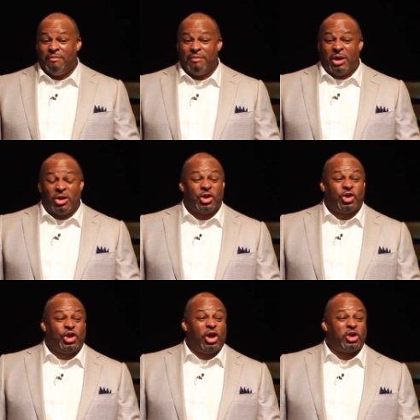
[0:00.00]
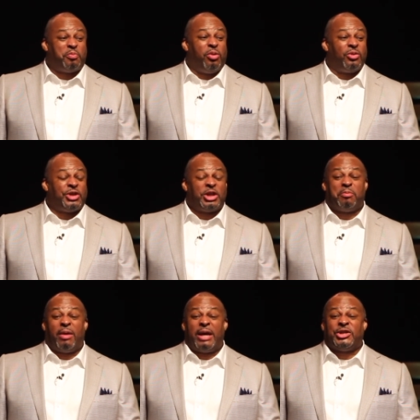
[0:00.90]
Because the church puts its
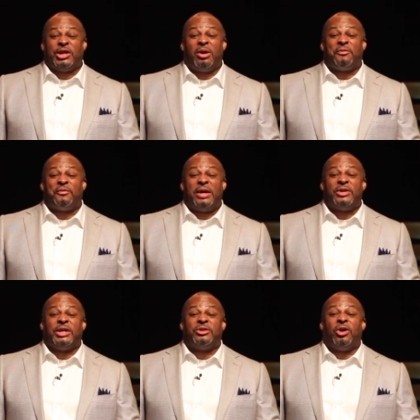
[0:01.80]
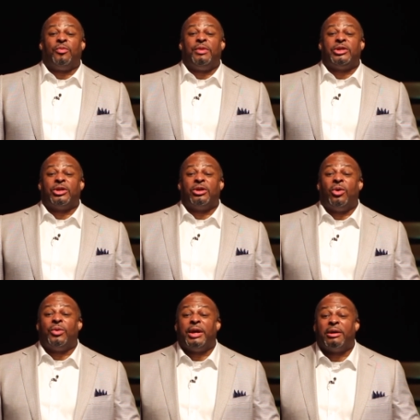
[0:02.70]
blessing on things that don't need to
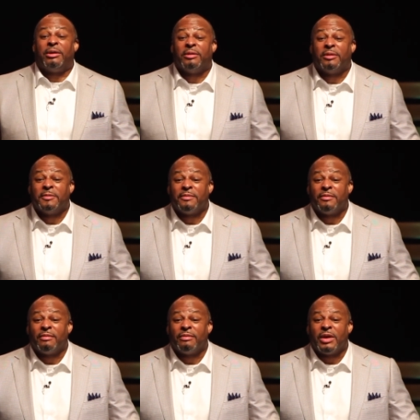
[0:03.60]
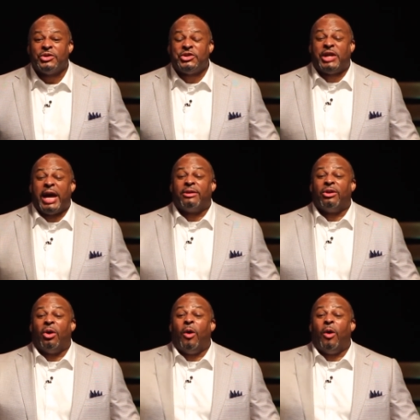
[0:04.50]
go near. Send the